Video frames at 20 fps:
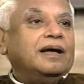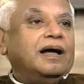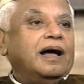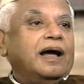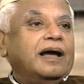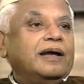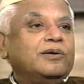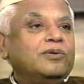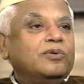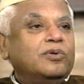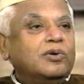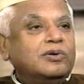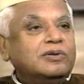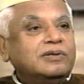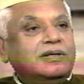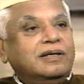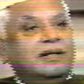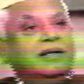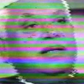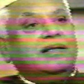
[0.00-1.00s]
I do not
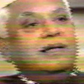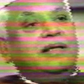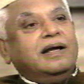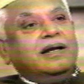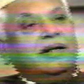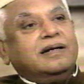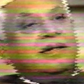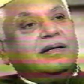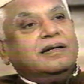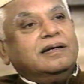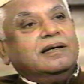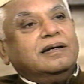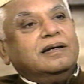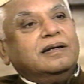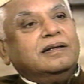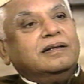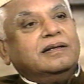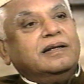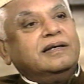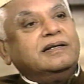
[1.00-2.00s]
think that
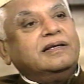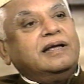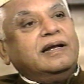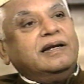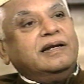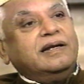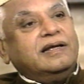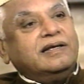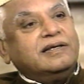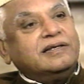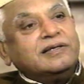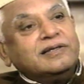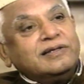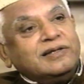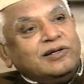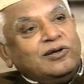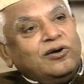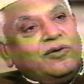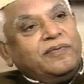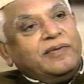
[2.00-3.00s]
there is any
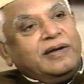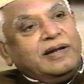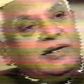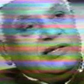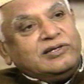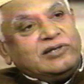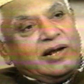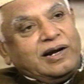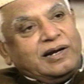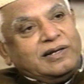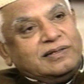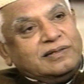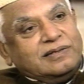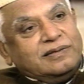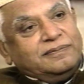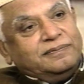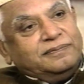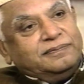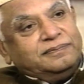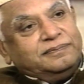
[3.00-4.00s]
necessity of any challenge.
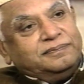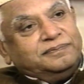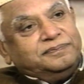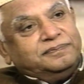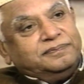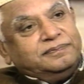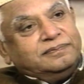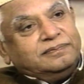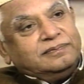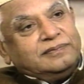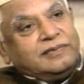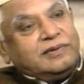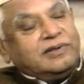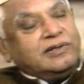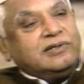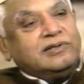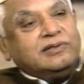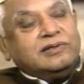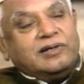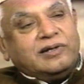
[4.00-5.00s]

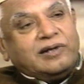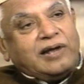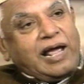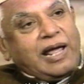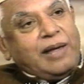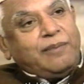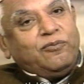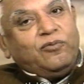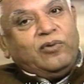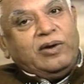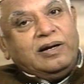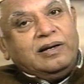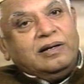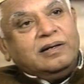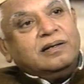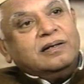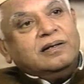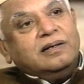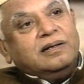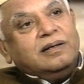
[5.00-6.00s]
This is the time
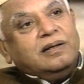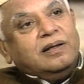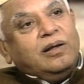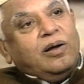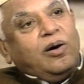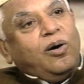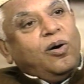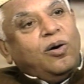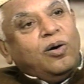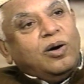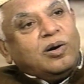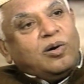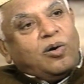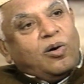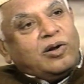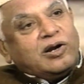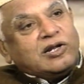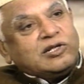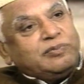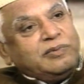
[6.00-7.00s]
when all
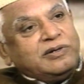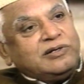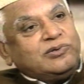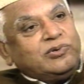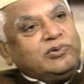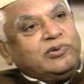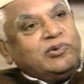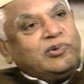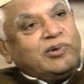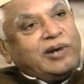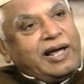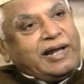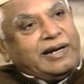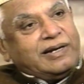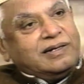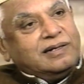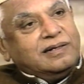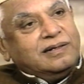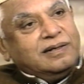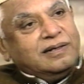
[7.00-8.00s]
congressmen should
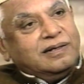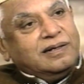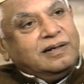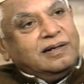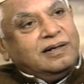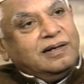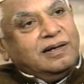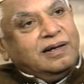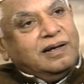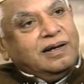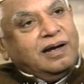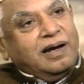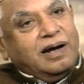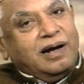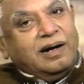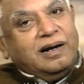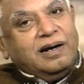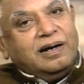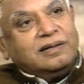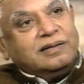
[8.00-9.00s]
unite
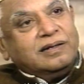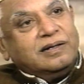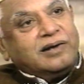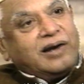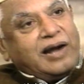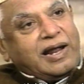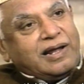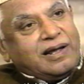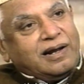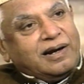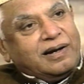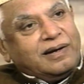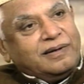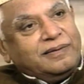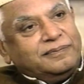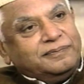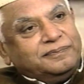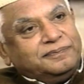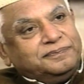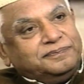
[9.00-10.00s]
under the tricolor.
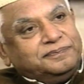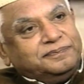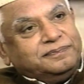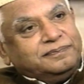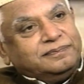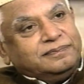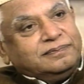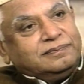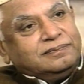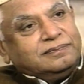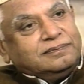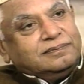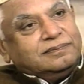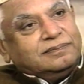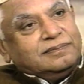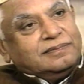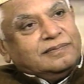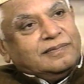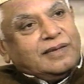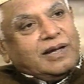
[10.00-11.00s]

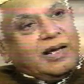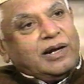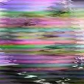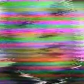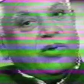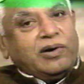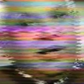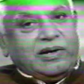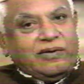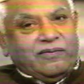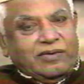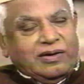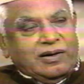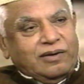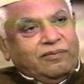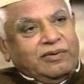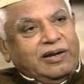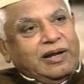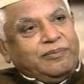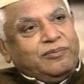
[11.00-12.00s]
And
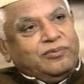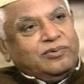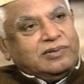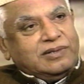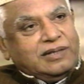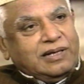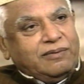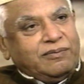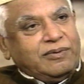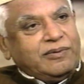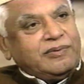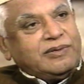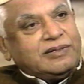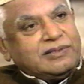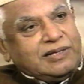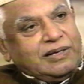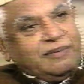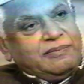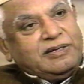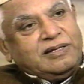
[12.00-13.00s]
whatever we have to say, we will
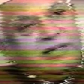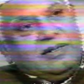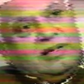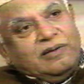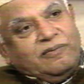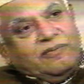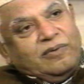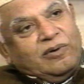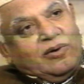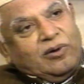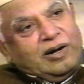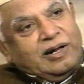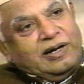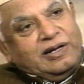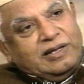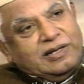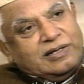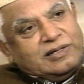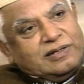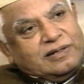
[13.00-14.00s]
say within the
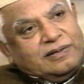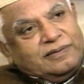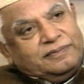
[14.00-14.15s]
organization.